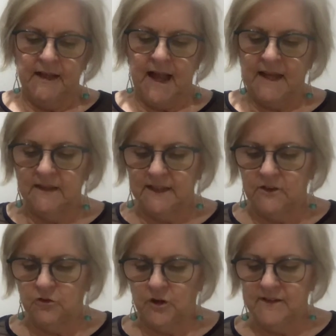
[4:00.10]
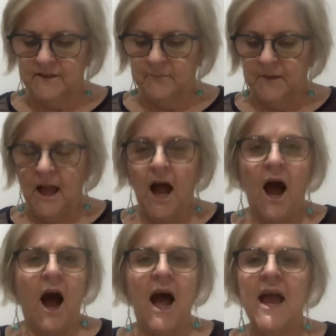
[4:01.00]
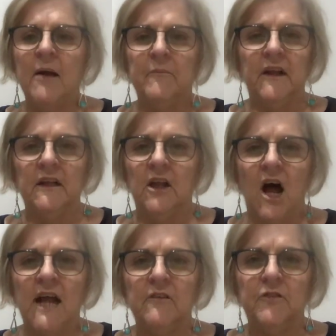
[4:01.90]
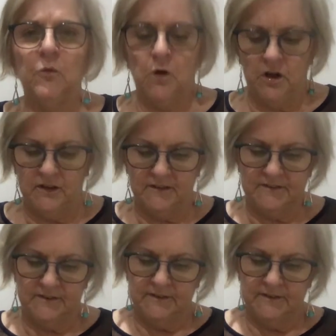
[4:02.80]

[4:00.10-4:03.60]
Annalie joined him. I am the light of the world.